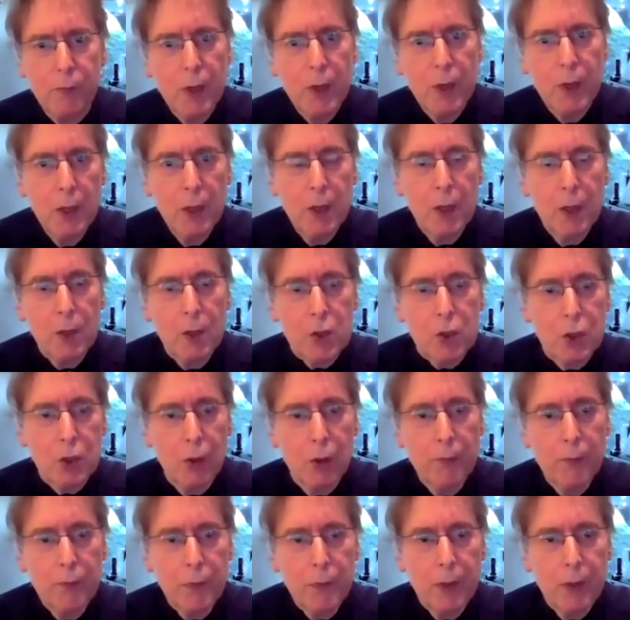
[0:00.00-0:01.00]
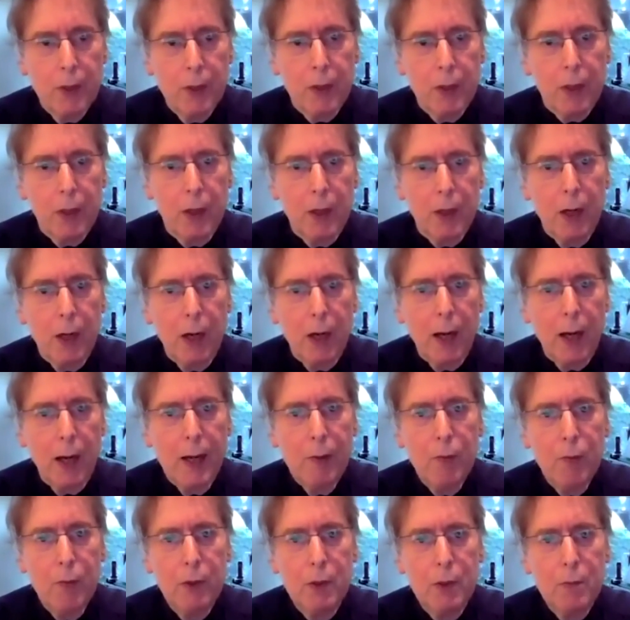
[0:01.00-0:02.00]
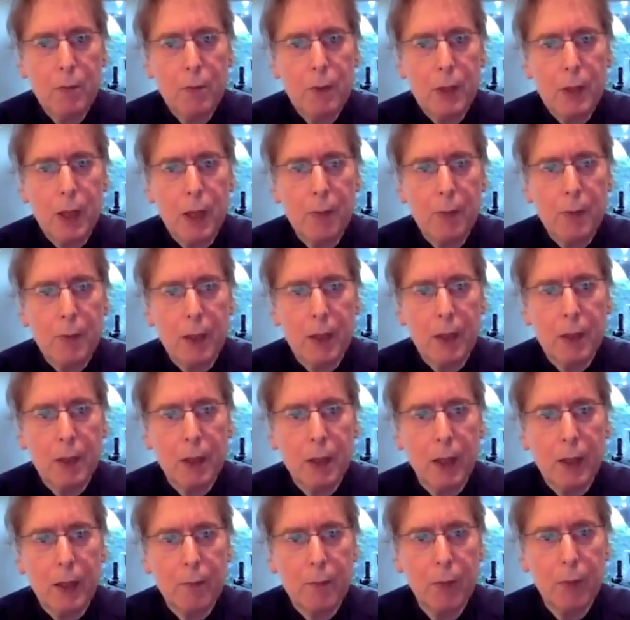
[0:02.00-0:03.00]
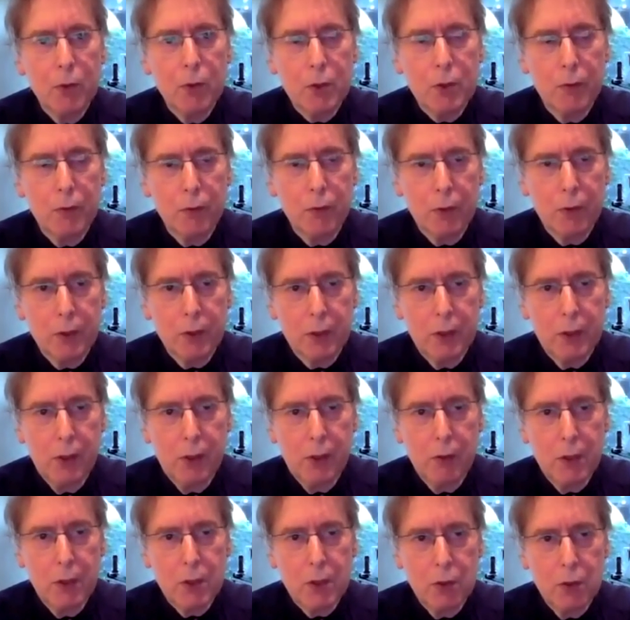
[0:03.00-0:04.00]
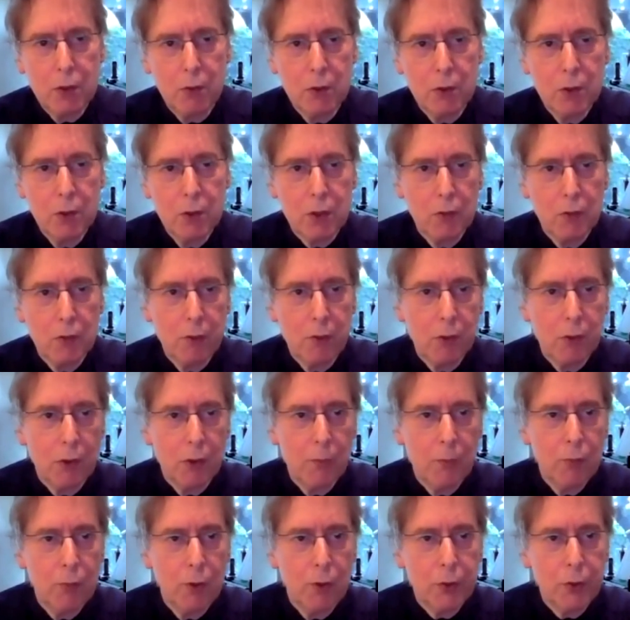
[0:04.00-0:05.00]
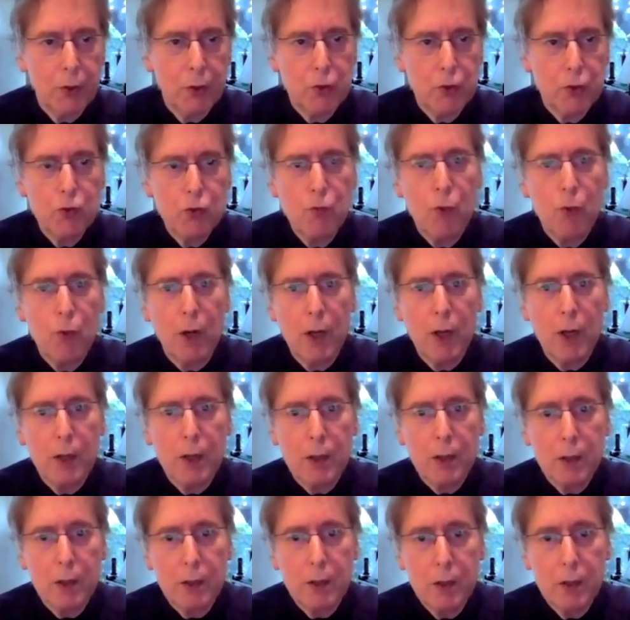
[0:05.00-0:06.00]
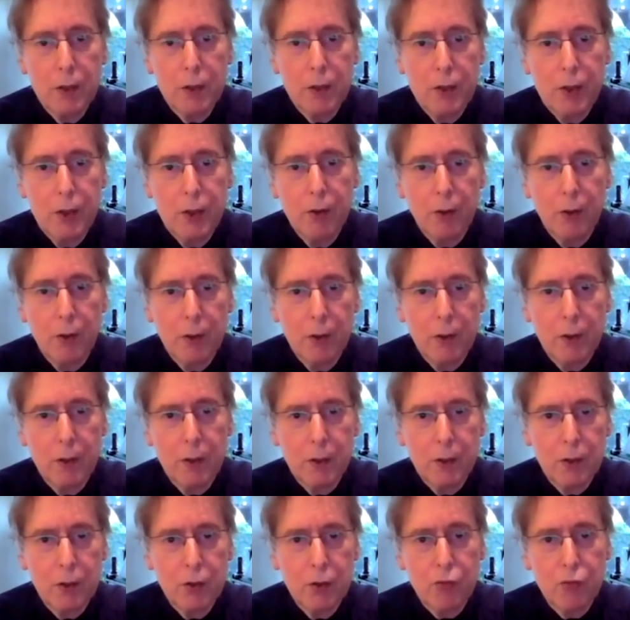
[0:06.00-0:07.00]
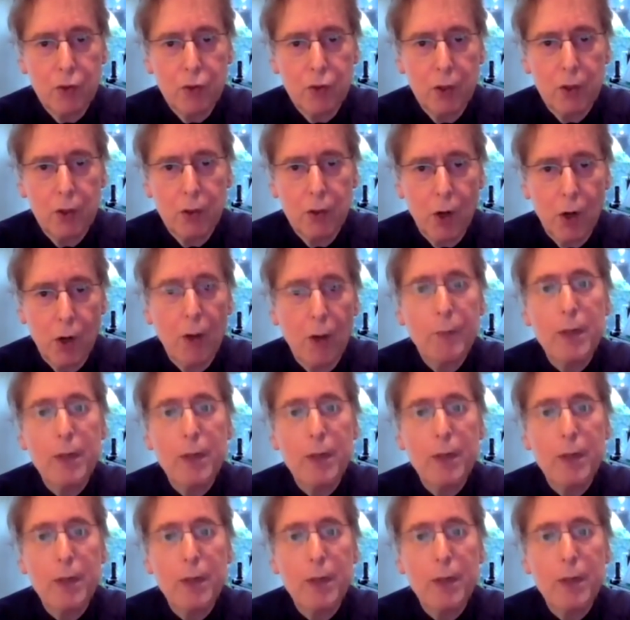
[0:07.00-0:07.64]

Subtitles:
So I would be coming in like most of her theory students, and we all bought the Dubois theory, the harmony